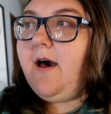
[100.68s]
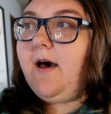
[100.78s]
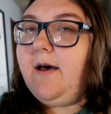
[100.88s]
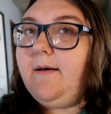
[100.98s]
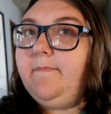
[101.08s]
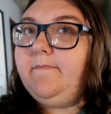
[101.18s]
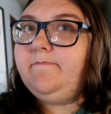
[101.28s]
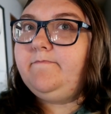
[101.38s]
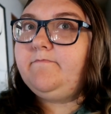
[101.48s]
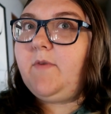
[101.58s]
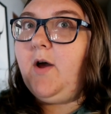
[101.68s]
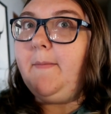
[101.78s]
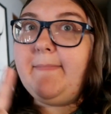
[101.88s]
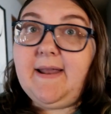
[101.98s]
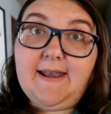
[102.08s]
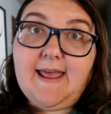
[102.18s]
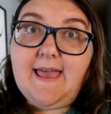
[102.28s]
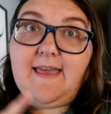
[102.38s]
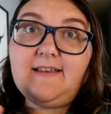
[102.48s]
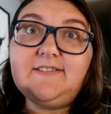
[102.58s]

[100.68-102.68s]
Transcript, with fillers: um, on Monday.